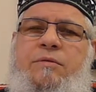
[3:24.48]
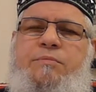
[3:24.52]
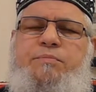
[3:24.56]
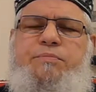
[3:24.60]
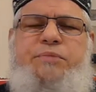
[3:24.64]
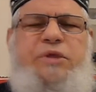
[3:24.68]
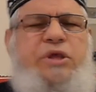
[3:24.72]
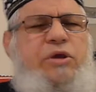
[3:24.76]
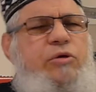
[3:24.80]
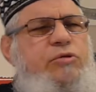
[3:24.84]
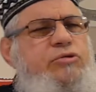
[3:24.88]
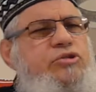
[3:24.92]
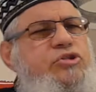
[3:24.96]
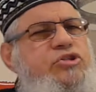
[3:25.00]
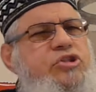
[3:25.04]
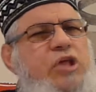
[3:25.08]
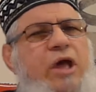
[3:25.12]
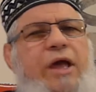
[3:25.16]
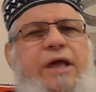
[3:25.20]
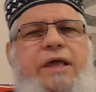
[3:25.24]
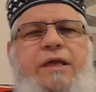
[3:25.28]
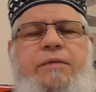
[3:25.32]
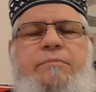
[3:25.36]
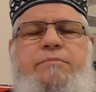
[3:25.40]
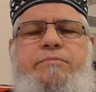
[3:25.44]
Be on
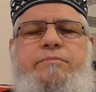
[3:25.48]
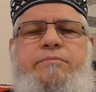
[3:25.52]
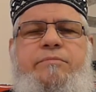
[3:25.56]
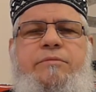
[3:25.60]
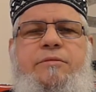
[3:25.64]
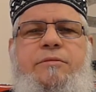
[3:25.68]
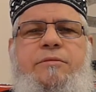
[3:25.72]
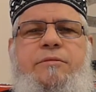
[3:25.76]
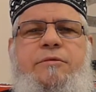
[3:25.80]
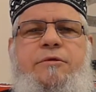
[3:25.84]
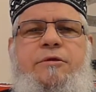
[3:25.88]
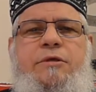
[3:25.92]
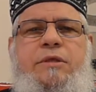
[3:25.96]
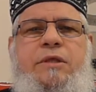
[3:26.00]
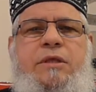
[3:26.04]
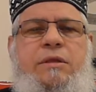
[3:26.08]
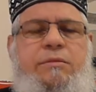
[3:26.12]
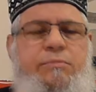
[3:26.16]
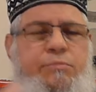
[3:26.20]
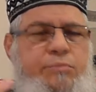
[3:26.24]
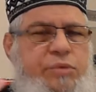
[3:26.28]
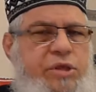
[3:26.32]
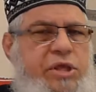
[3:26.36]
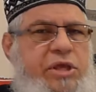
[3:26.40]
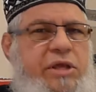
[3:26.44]
time,
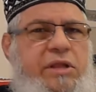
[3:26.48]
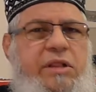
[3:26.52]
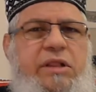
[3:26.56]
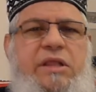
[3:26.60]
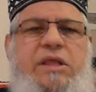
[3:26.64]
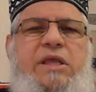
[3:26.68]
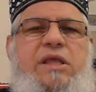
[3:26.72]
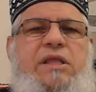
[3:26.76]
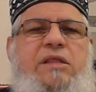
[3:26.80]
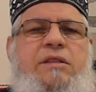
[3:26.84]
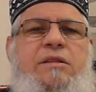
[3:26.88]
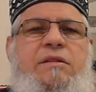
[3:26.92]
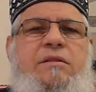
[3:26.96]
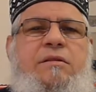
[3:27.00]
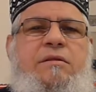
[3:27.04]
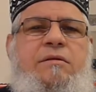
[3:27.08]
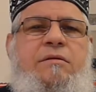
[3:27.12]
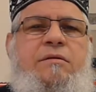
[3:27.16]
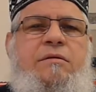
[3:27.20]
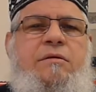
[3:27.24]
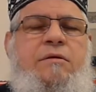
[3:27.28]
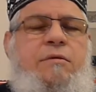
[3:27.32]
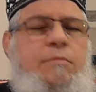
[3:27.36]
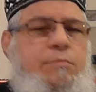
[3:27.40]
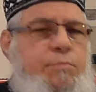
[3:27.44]
be clean,
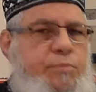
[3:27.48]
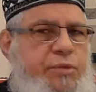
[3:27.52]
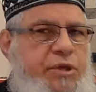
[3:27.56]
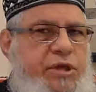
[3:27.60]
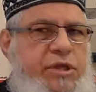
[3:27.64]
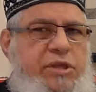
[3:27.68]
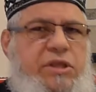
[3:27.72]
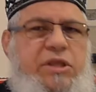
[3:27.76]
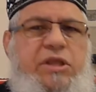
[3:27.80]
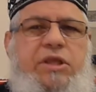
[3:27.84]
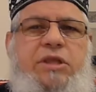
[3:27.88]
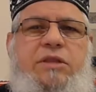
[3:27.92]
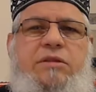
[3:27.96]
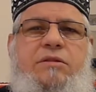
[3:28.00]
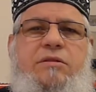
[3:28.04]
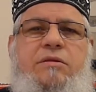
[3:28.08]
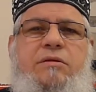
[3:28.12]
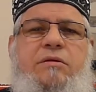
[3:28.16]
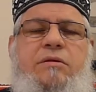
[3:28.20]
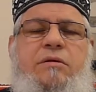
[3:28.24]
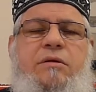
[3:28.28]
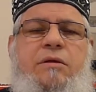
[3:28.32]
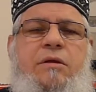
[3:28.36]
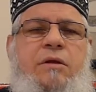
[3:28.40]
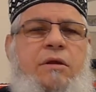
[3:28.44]
be neat,
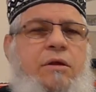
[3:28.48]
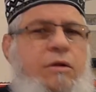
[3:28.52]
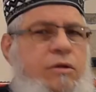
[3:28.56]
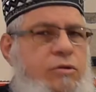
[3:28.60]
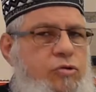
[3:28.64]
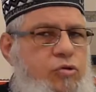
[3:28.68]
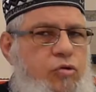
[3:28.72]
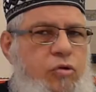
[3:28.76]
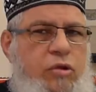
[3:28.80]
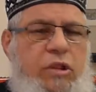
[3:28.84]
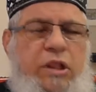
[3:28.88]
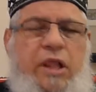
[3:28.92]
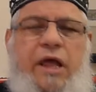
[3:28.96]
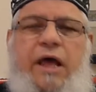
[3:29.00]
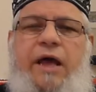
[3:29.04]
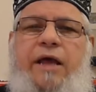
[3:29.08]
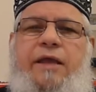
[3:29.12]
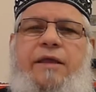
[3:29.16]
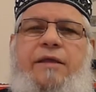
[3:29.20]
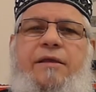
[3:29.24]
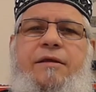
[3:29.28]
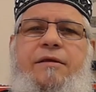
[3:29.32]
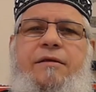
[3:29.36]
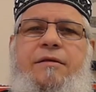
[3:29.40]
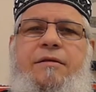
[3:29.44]
don't
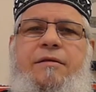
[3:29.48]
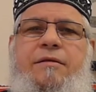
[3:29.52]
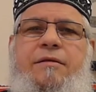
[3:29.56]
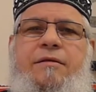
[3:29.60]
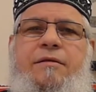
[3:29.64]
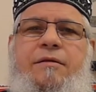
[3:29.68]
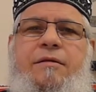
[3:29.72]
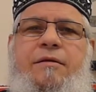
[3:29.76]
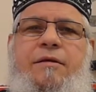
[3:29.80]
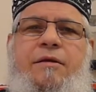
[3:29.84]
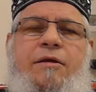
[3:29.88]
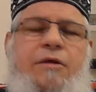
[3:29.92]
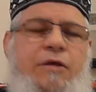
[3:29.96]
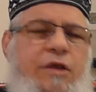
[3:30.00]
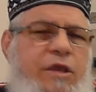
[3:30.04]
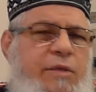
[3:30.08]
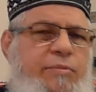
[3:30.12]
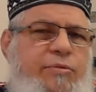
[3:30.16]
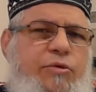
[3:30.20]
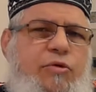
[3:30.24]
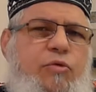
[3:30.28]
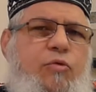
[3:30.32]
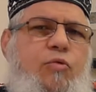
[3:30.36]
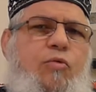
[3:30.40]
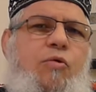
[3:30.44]
lie. Keep
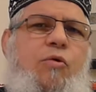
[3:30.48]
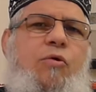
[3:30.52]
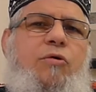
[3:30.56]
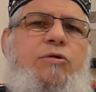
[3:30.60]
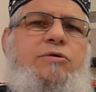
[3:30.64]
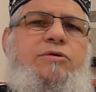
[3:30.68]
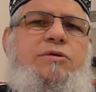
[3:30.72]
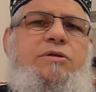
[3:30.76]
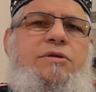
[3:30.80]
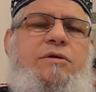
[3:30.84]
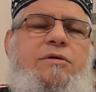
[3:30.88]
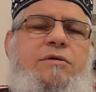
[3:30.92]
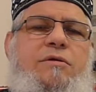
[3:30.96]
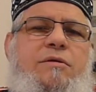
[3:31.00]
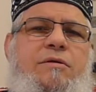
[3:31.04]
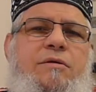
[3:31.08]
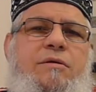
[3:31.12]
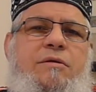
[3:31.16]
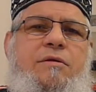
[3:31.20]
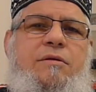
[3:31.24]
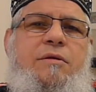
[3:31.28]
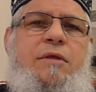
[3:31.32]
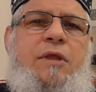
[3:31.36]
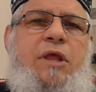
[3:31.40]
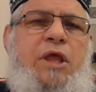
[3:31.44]
your word,
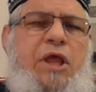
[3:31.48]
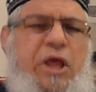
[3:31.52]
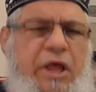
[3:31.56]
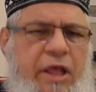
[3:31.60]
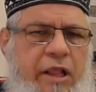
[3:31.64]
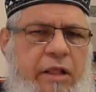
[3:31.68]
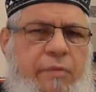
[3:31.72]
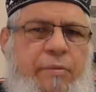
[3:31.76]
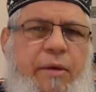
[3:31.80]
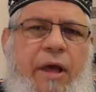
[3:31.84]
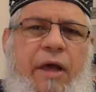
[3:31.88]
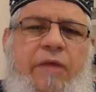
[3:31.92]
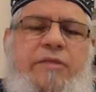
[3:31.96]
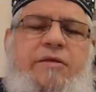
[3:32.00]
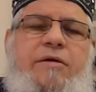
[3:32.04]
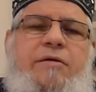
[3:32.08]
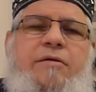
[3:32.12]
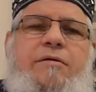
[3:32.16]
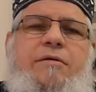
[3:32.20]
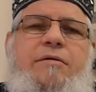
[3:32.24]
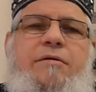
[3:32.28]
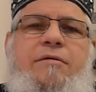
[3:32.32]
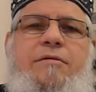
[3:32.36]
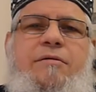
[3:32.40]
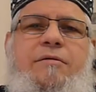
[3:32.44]
help
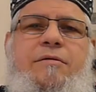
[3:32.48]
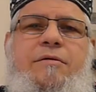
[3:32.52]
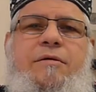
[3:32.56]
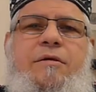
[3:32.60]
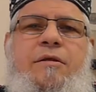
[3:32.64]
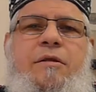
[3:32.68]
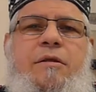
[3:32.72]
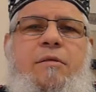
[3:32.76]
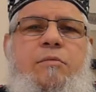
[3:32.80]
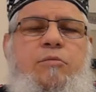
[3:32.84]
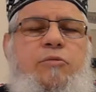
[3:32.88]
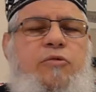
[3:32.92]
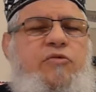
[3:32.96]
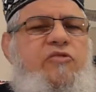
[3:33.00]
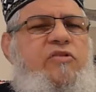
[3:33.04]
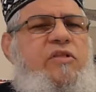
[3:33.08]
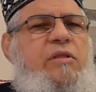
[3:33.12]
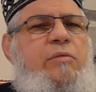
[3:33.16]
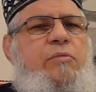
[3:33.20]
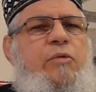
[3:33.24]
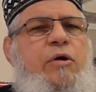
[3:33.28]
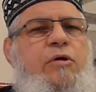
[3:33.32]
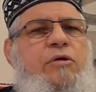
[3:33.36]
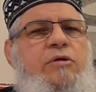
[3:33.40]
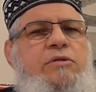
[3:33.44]
other,
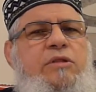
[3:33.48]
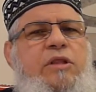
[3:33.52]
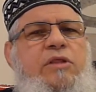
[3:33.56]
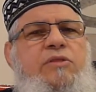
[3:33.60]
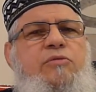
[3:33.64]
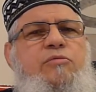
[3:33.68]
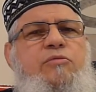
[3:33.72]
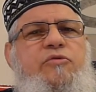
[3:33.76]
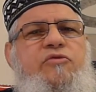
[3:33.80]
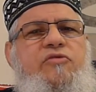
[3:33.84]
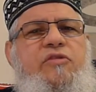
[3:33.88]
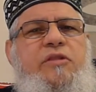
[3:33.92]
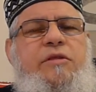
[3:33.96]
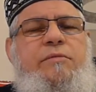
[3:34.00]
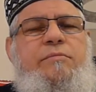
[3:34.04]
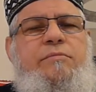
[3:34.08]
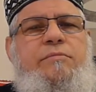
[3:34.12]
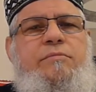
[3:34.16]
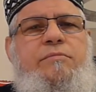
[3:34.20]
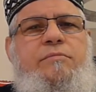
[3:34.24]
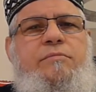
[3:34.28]
Muslim or non-Muslim.